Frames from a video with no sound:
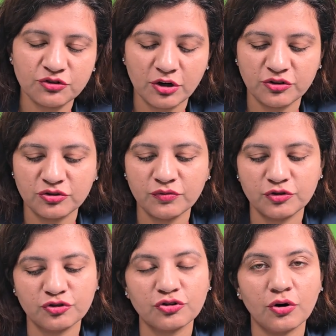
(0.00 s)
structure
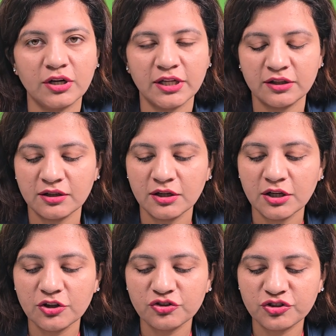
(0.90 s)
which is called as
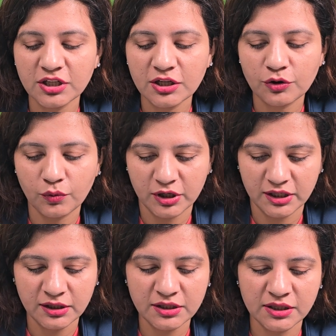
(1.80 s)
G
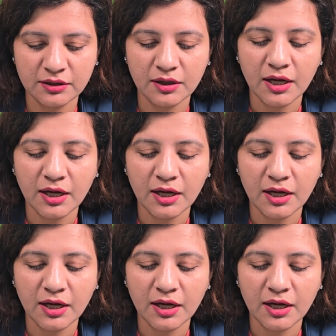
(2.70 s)
quartets,